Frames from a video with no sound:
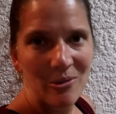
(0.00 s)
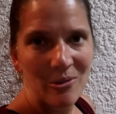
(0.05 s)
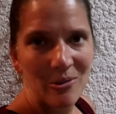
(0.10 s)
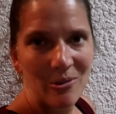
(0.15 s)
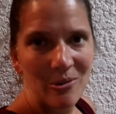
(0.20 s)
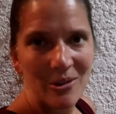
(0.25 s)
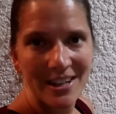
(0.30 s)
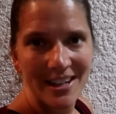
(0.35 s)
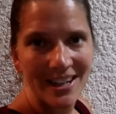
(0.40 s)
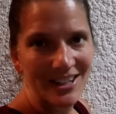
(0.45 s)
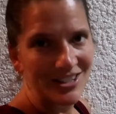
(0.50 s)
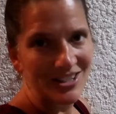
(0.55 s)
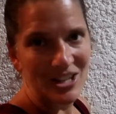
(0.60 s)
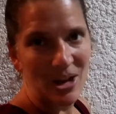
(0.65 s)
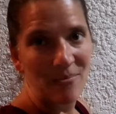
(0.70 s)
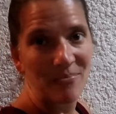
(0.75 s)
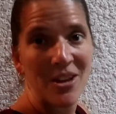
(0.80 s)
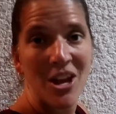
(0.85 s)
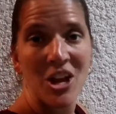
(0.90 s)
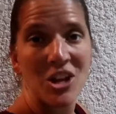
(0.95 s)
So in here,
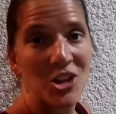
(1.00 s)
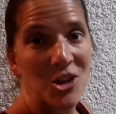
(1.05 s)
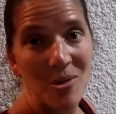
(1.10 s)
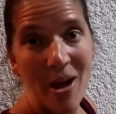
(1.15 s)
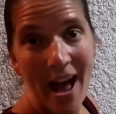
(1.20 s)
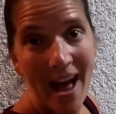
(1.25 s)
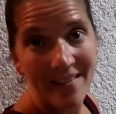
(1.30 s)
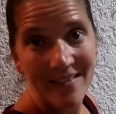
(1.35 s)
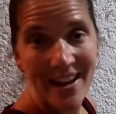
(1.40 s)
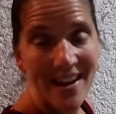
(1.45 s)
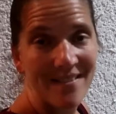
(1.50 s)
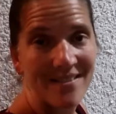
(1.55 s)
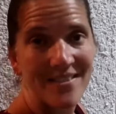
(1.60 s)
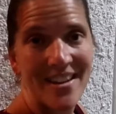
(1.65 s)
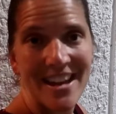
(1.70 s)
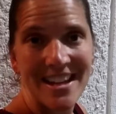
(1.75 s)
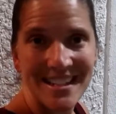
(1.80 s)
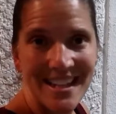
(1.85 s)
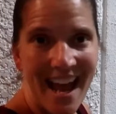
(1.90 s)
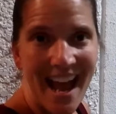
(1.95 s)
so you have a
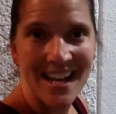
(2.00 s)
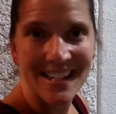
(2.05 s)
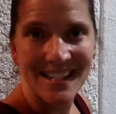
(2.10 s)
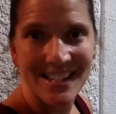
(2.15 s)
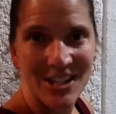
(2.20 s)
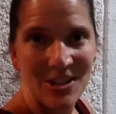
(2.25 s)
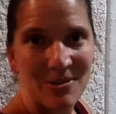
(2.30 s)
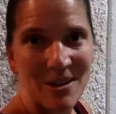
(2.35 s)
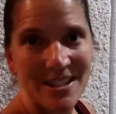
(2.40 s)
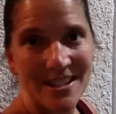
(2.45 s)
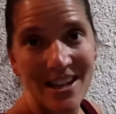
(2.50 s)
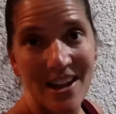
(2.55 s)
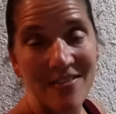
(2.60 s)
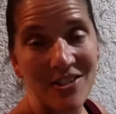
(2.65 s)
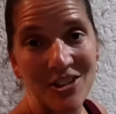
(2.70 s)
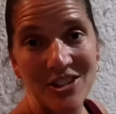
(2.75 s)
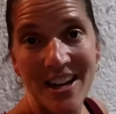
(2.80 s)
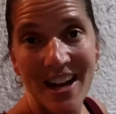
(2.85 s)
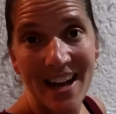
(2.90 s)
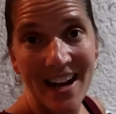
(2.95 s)
fantastic rest of
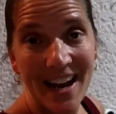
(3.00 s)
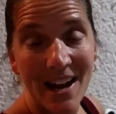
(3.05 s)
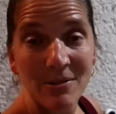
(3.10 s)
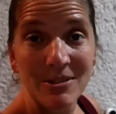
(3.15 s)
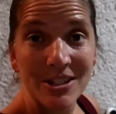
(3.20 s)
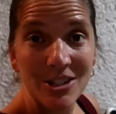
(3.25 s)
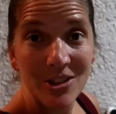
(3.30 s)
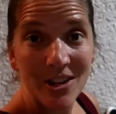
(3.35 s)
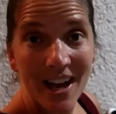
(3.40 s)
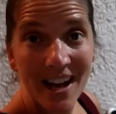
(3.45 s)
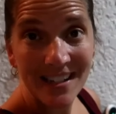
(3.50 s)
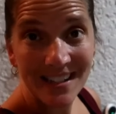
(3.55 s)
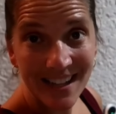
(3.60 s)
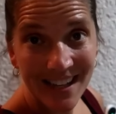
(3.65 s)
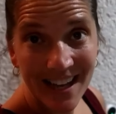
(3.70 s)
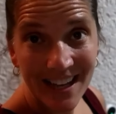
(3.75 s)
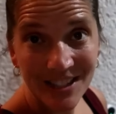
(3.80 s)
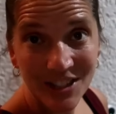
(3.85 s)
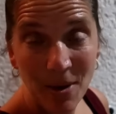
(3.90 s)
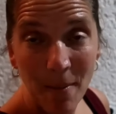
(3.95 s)
your day, and I'll see you guys
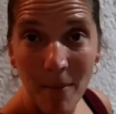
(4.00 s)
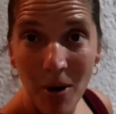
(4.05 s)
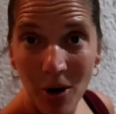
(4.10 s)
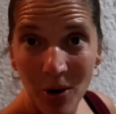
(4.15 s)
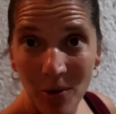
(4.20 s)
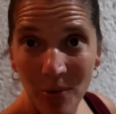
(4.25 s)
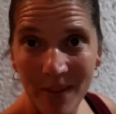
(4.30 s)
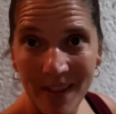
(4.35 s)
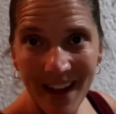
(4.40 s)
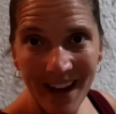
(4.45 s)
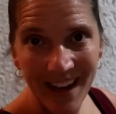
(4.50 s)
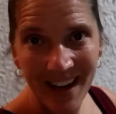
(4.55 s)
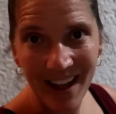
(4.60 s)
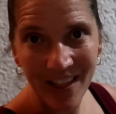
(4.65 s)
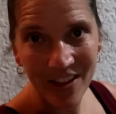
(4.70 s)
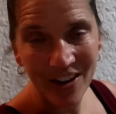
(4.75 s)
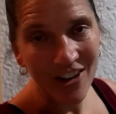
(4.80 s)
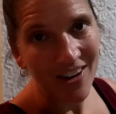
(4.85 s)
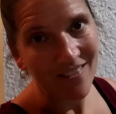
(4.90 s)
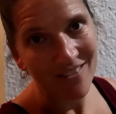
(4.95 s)
again tomorrow with
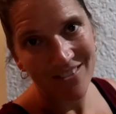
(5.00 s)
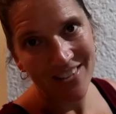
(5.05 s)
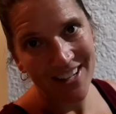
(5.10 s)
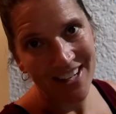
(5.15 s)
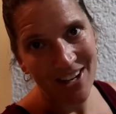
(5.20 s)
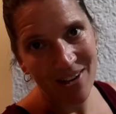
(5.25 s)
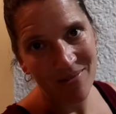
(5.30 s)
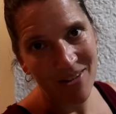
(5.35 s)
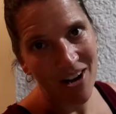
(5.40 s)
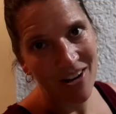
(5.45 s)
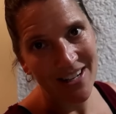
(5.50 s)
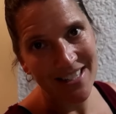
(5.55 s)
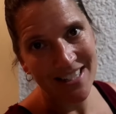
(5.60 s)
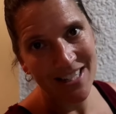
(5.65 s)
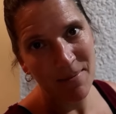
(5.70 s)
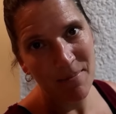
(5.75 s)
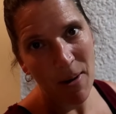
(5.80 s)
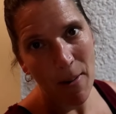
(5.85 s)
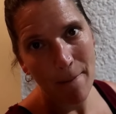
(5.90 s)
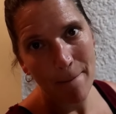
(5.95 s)
another video. All right,
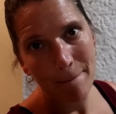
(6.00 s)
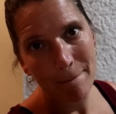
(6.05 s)
see you tomorrow.